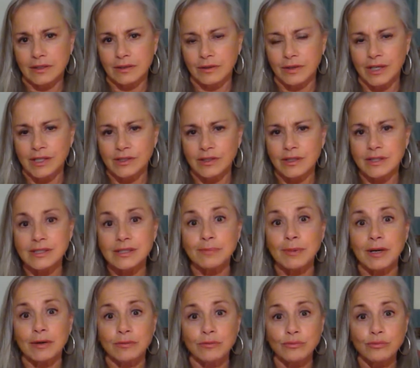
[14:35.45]
Okay, so this is
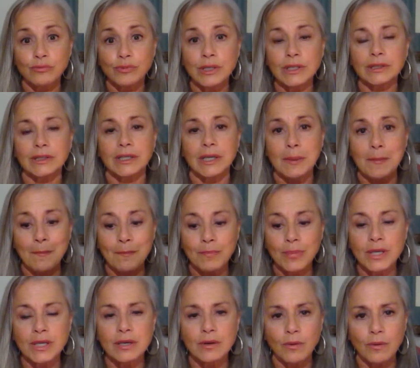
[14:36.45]
about really
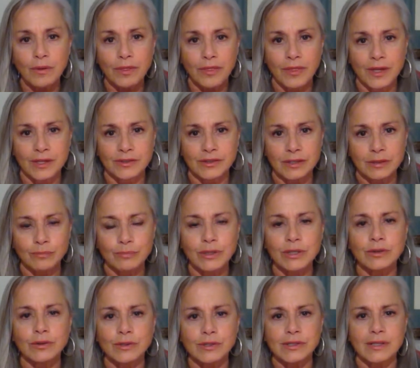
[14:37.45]
be authentic, be
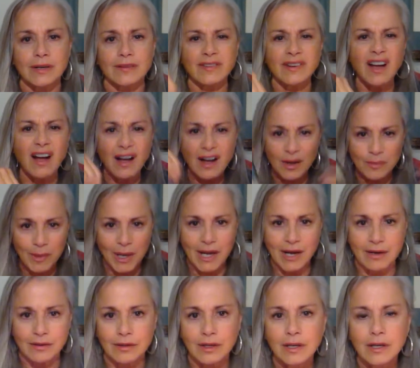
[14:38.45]
yourself, come
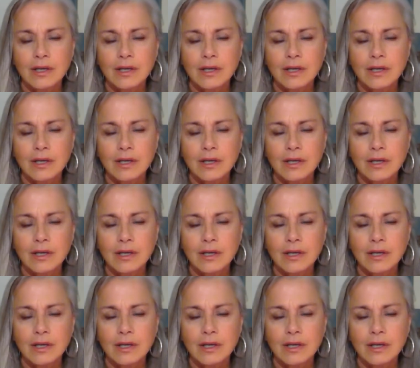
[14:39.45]
out.